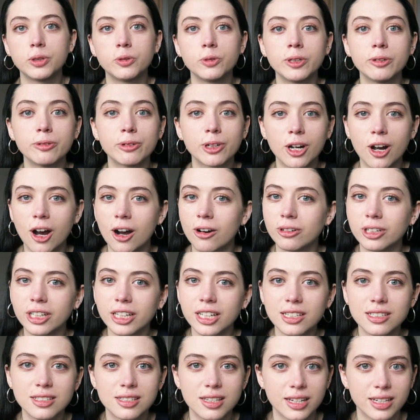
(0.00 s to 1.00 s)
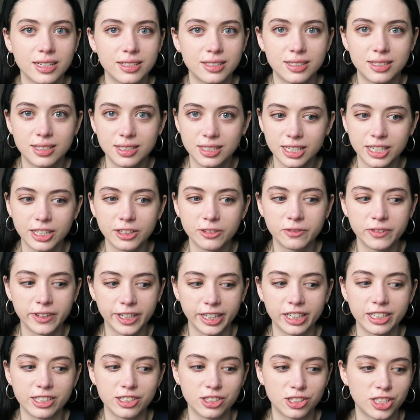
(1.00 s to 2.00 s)
but we were always like still
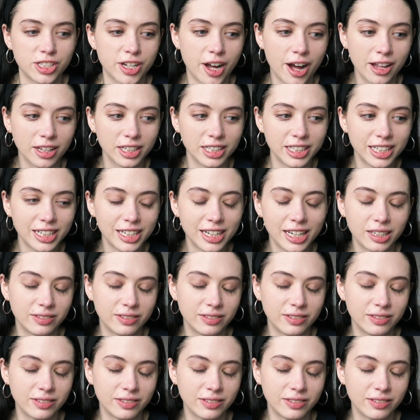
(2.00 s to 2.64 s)
very solid.